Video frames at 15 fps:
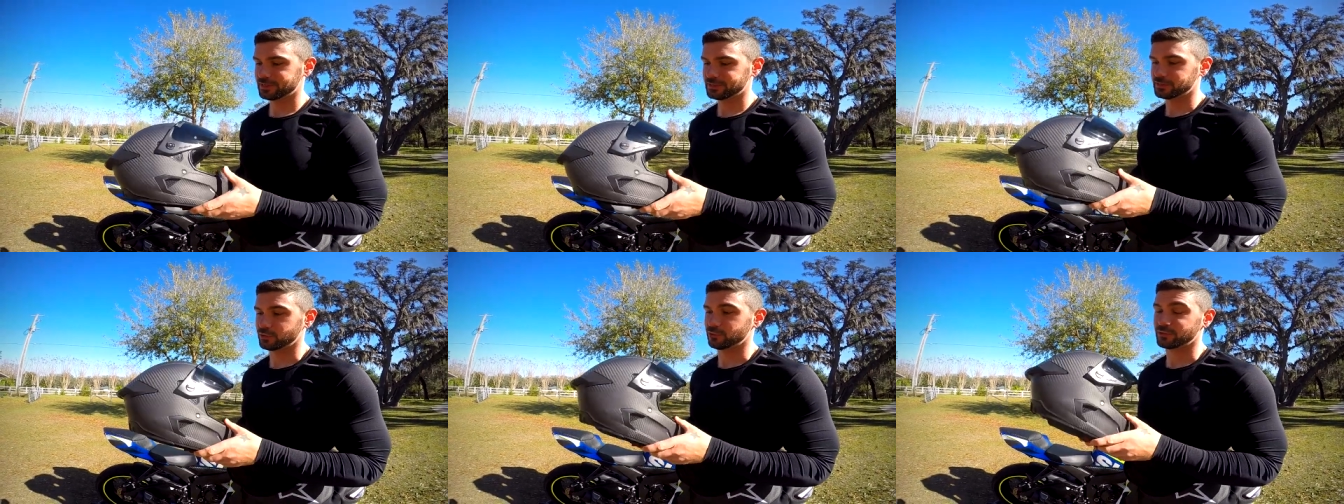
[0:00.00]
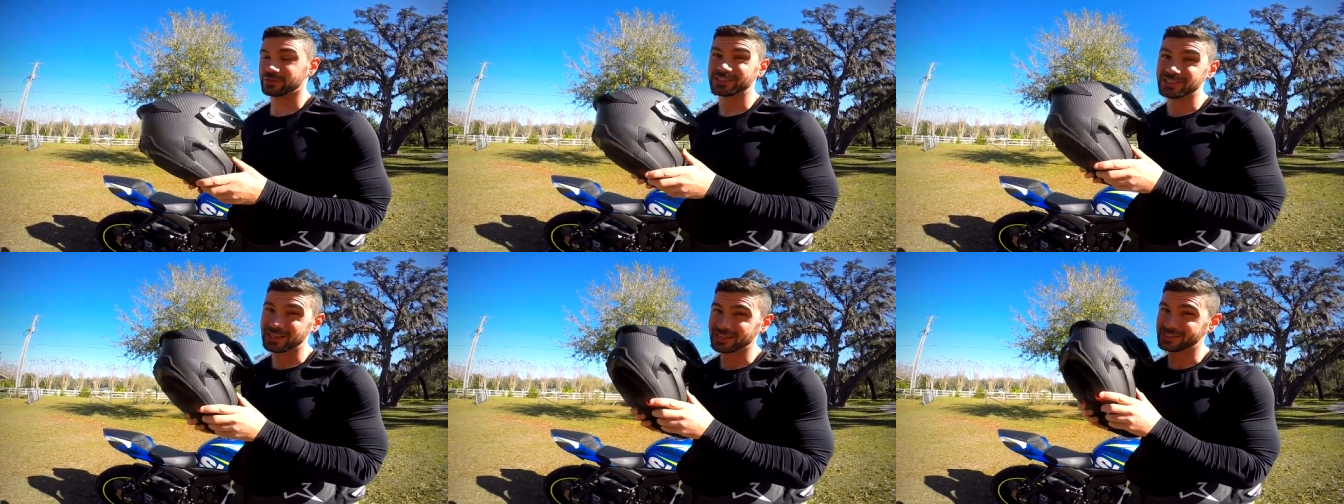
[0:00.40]
So
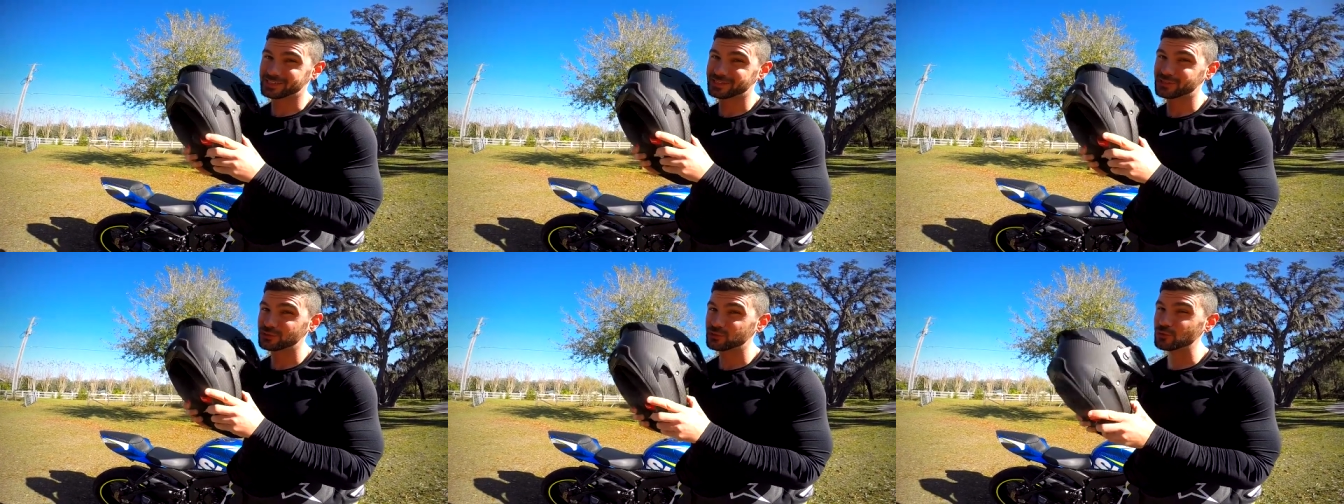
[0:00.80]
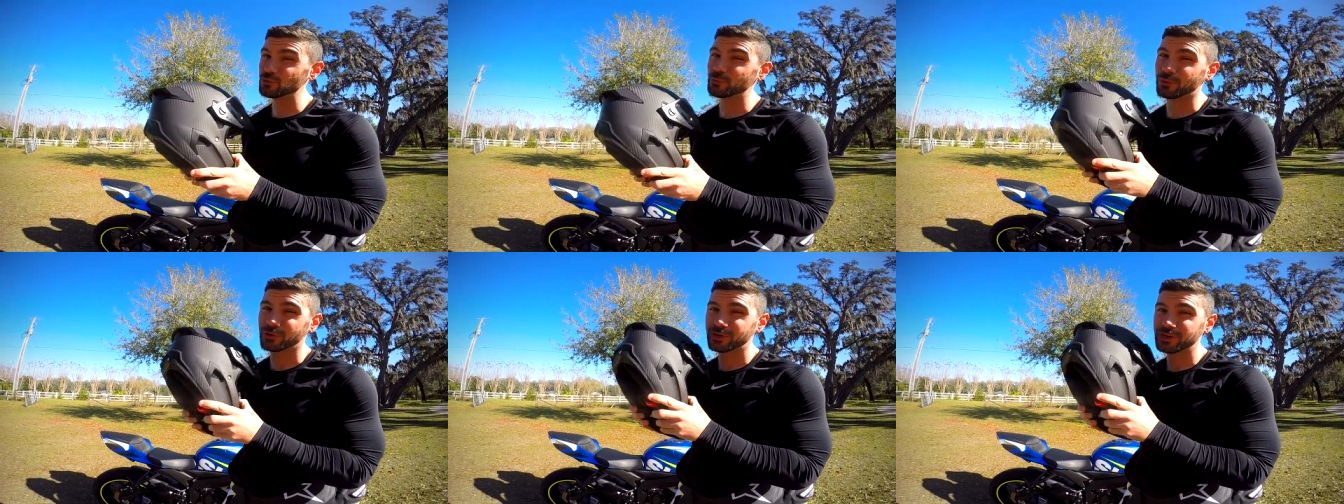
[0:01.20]
this thing is
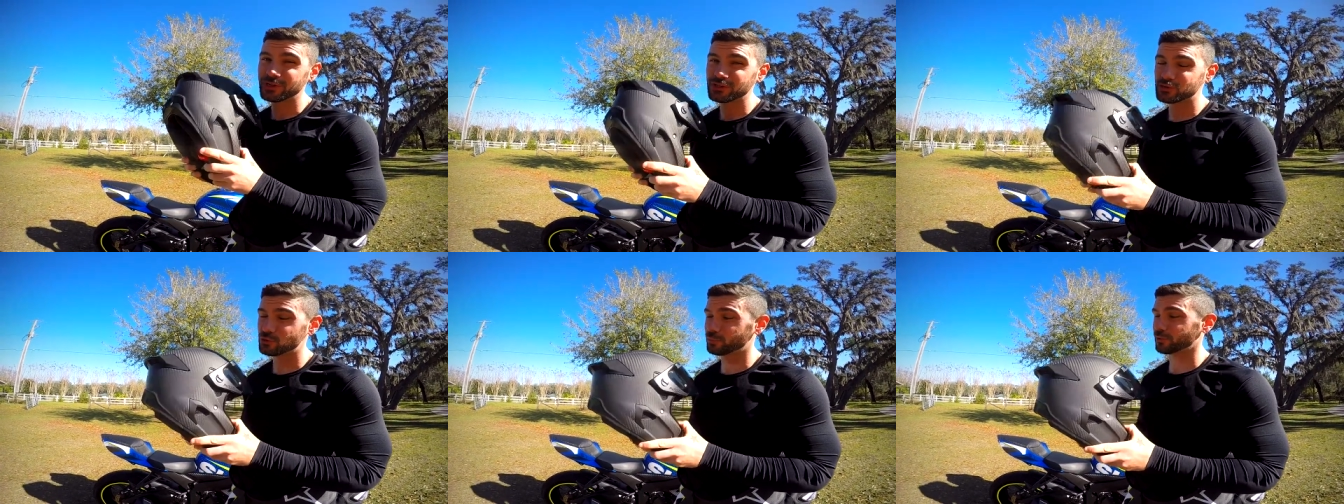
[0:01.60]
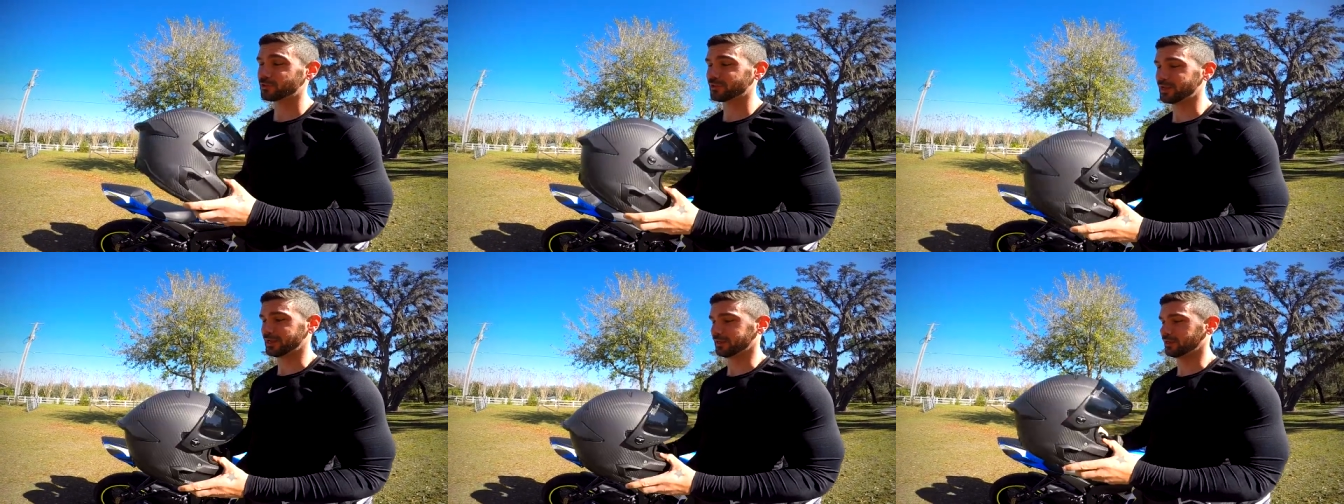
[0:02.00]
super, super
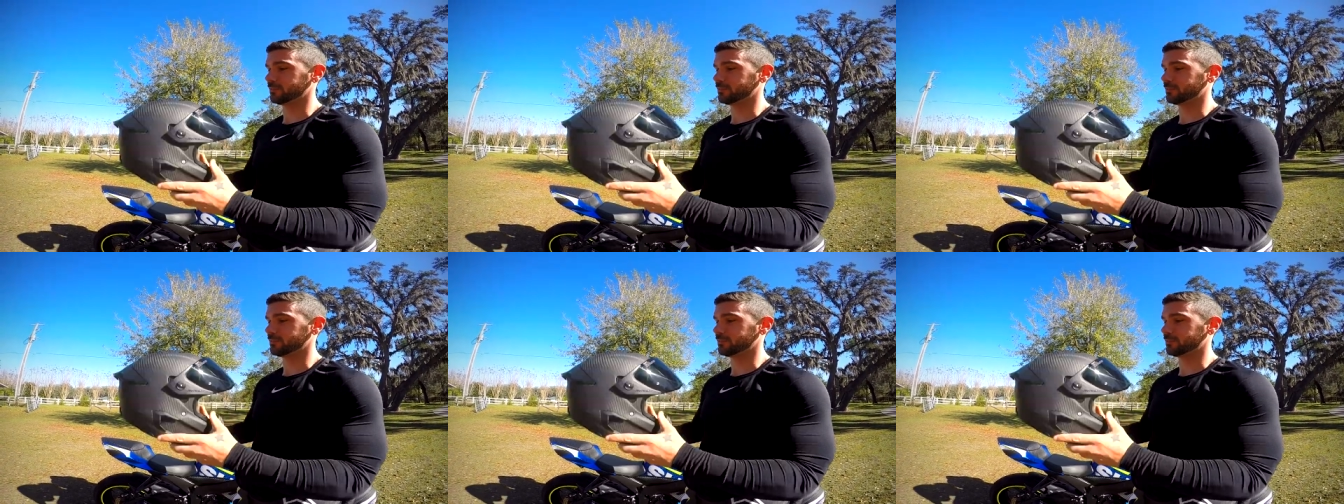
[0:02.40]
light.